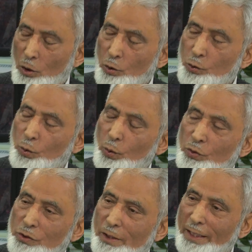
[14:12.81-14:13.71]
So
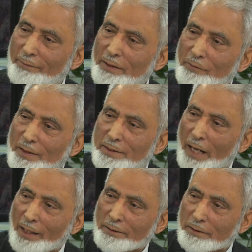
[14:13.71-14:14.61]
slavery was
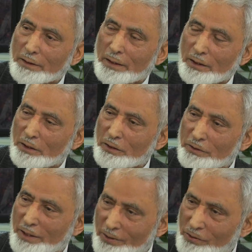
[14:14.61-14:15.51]
not
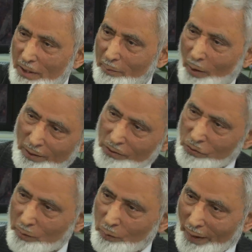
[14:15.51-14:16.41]
just
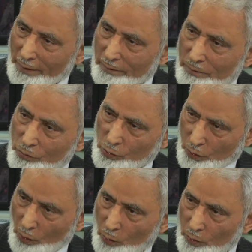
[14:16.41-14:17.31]
abolished with one
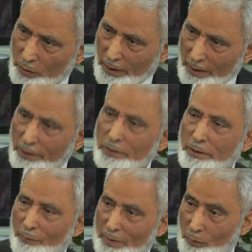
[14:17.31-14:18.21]
stroke.
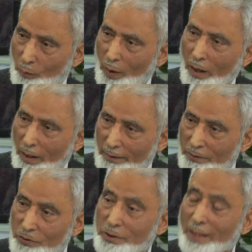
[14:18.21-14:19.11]
There was a war.
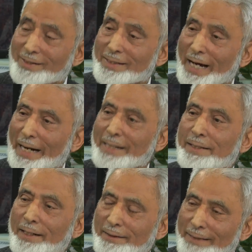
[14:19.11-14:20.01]

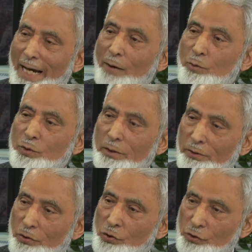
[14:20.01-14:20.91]
600,000
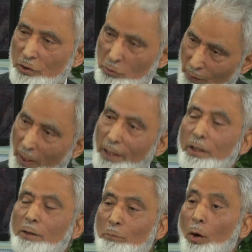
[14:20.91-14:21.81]
Christians fought
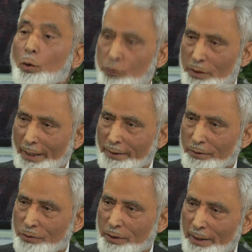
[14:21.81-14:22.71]
on both
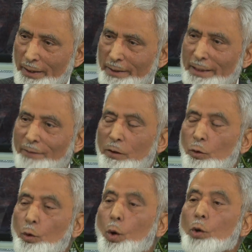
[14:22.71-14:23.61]
sides. They were
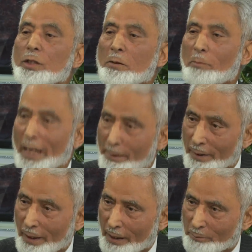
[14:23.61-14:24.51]
quoting Bible on